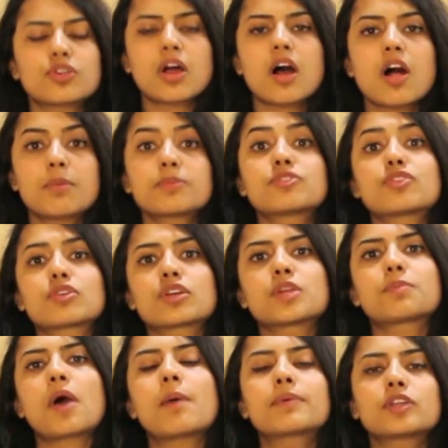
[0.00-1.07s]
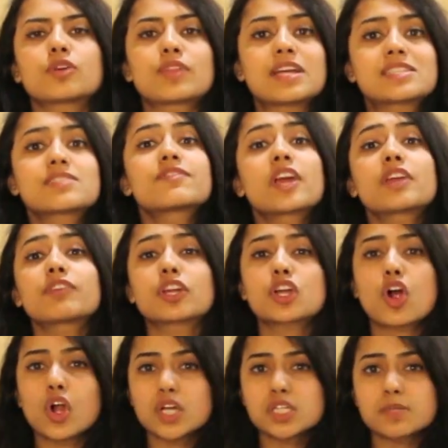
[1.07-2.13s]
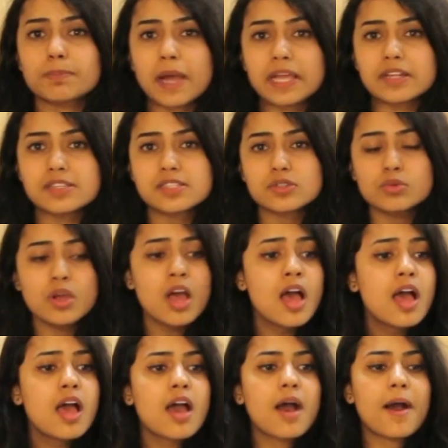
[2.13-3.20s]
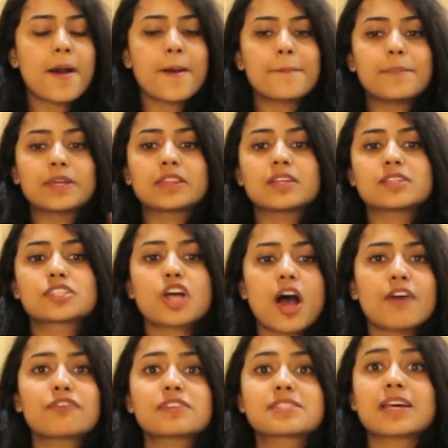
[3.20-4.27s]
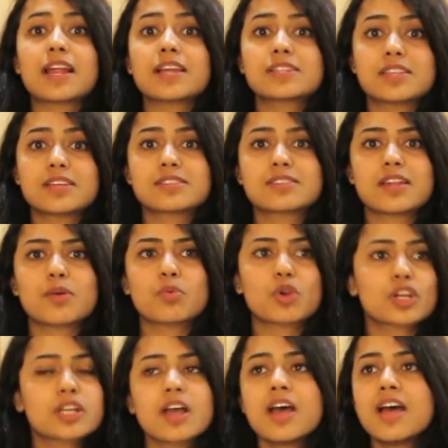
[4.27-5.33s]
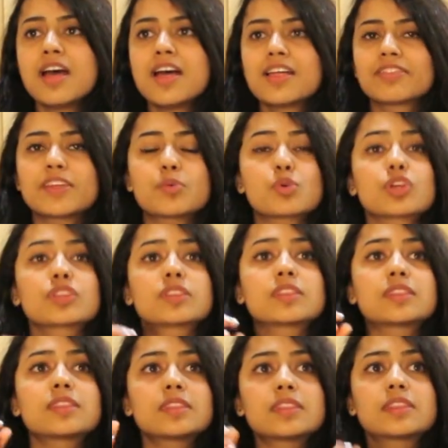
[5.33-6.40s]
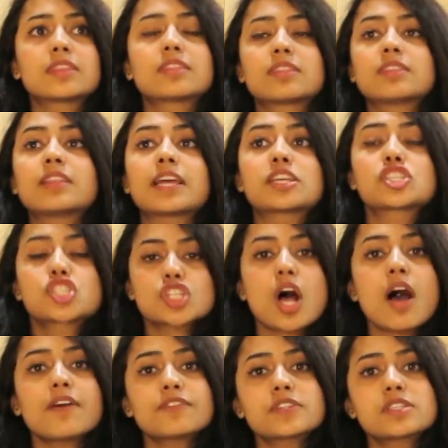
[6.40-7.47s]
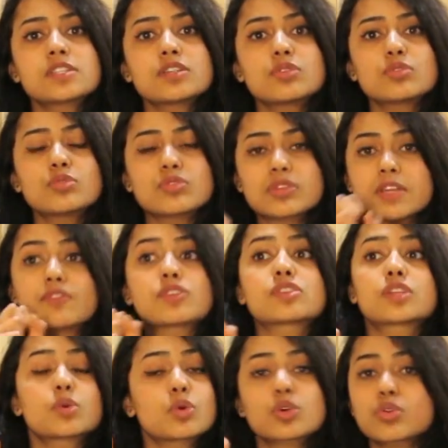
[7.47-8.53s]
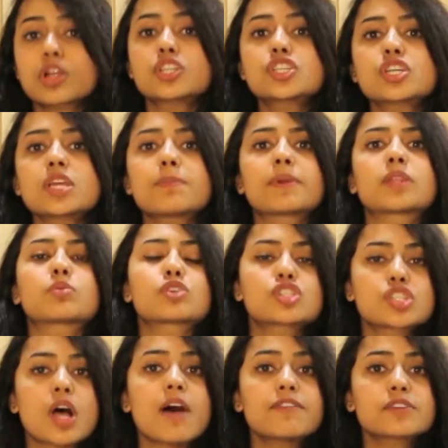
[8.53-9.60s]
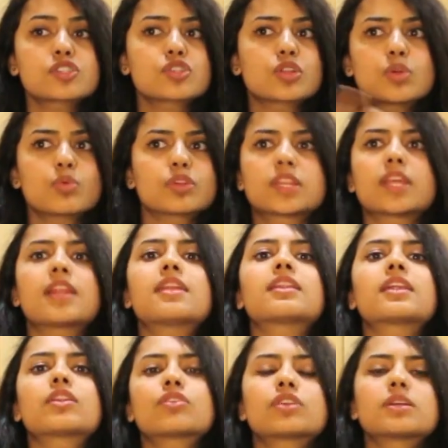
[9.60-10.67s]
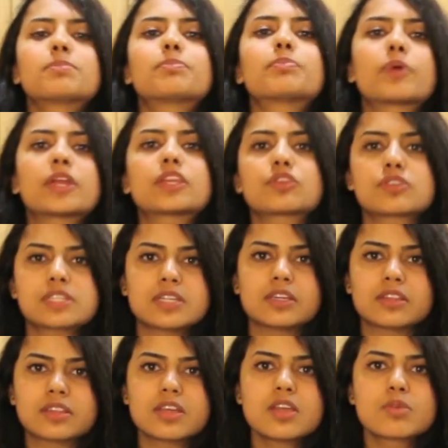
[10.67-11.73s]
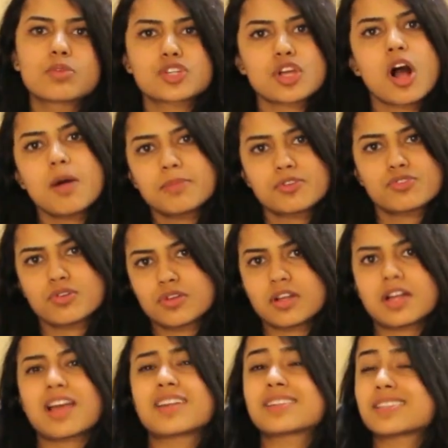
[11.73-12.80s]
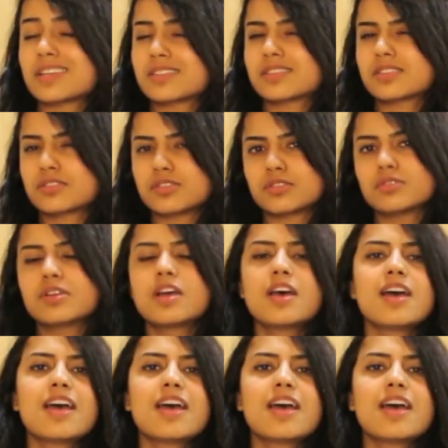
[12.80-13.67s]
almond roca, you probably know that it's very, very hard to bite into. But the toffees that I tasted at work, they were like soft too. They were crunchy, but they were soft, so they didn't literally break your teeth, which almond roca kind of tends to do.